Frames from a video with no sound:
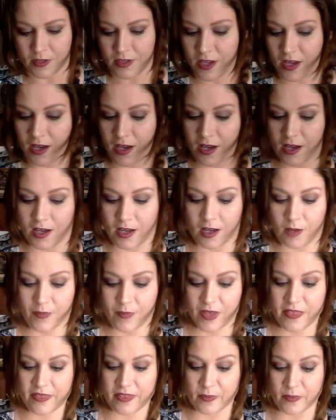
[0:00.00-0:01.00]

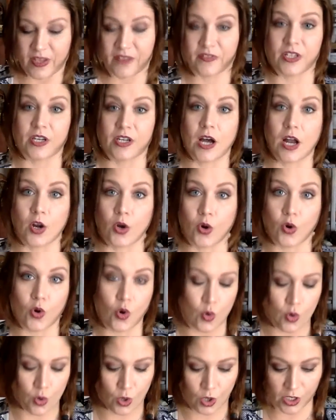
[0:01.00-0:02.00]
Then we have the color
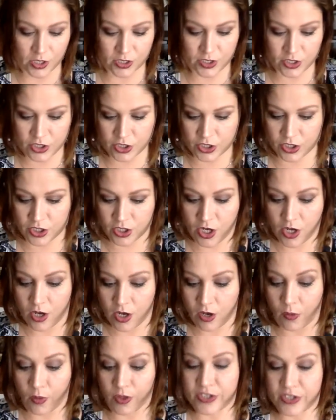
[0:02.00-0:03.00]
orange.
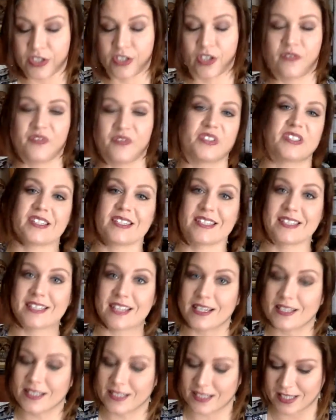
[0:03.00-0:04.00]
Orange is good for
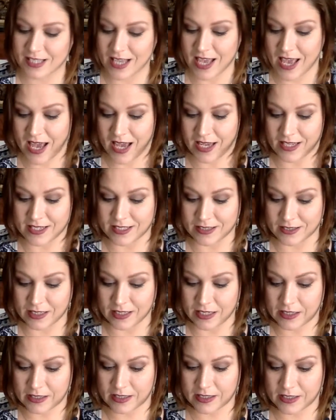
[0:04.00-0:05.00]
success and
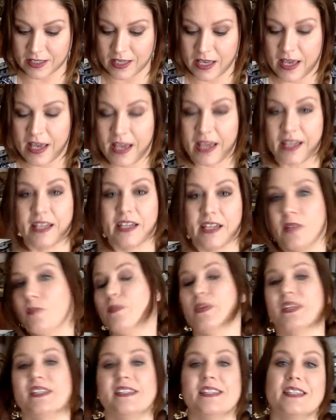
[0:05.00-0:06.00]
luck and any
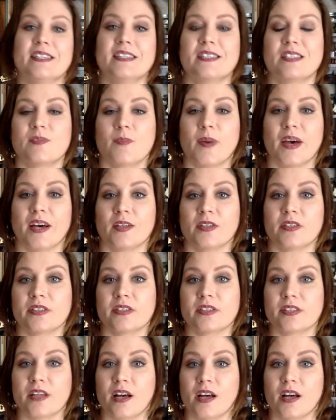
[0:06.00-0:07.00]
business
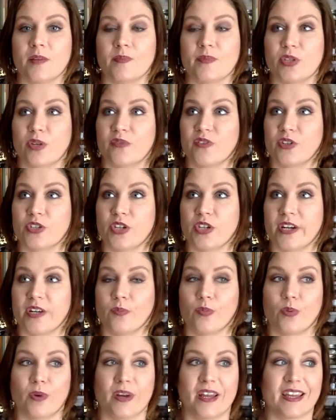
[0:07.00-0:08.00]
spells. So if you're trying to
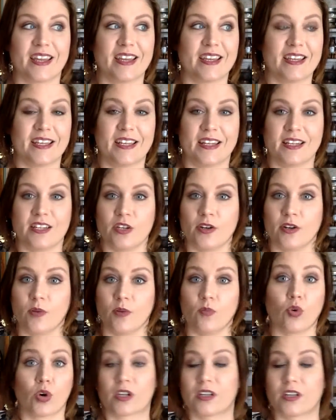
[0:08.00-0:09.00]
bring in,
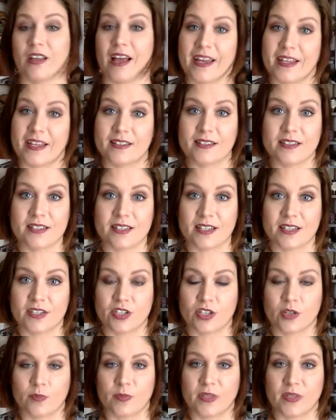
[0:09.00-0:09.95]
more clients into your